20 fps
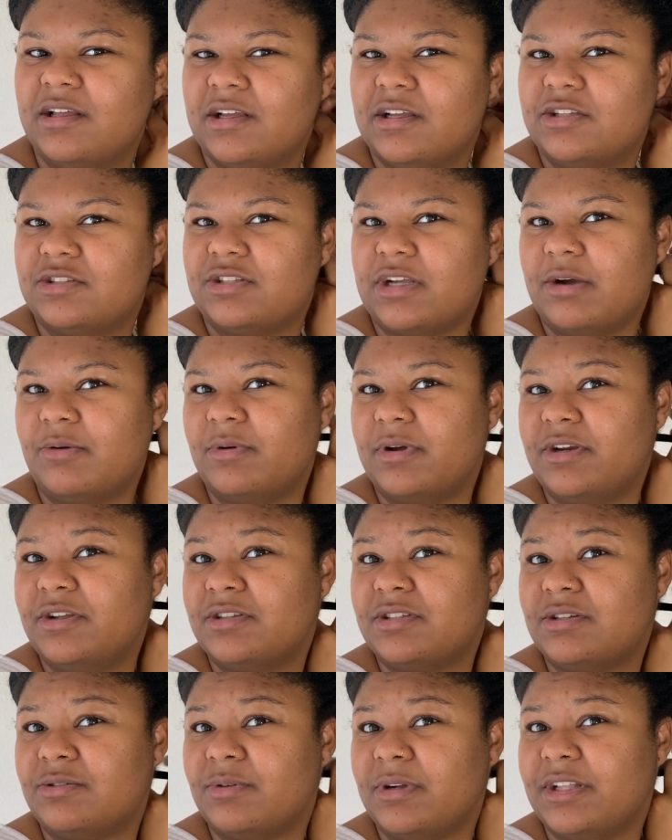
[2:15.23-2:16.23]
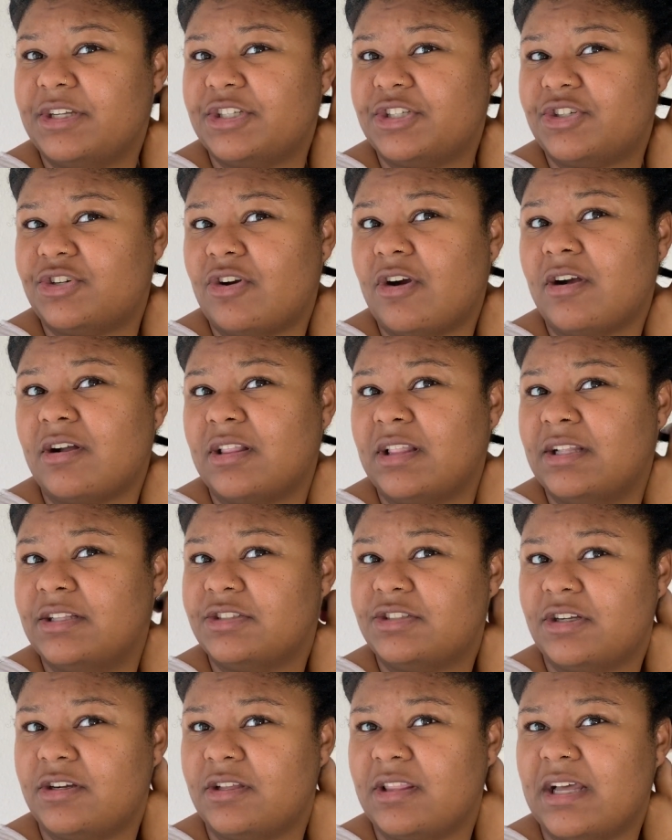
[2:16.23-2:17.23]
So I want to use a really strong
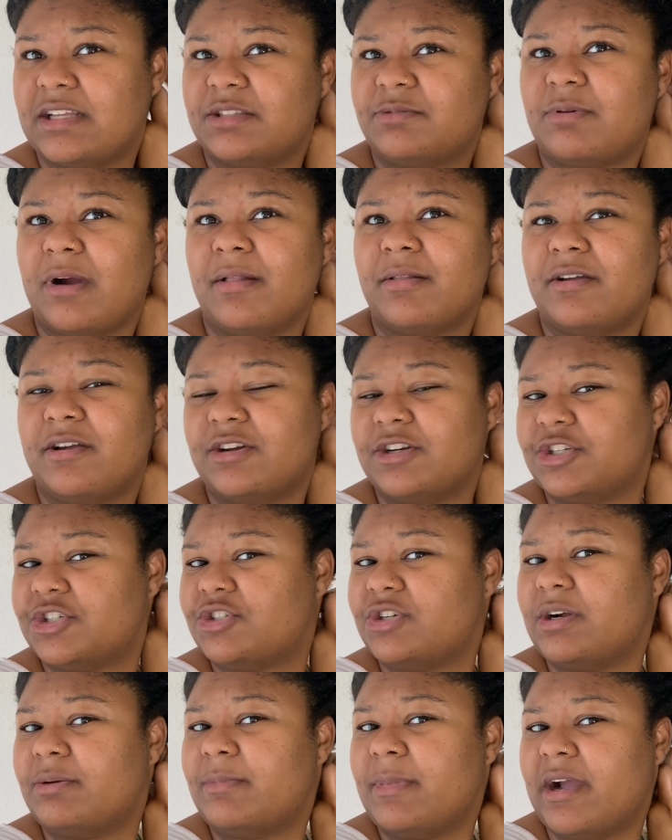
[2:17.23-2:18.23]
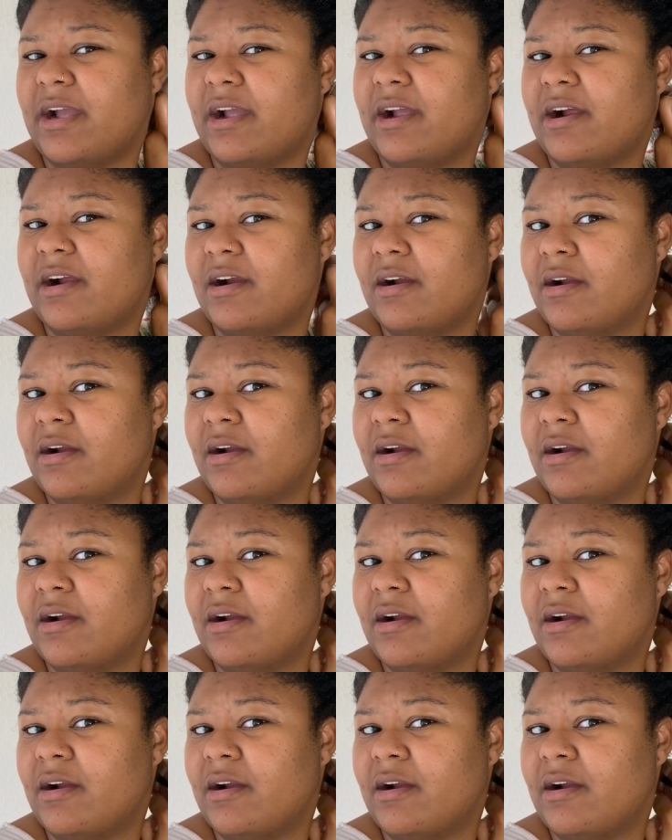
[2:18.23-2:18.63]
cleanser that's probably gonna strip my hair.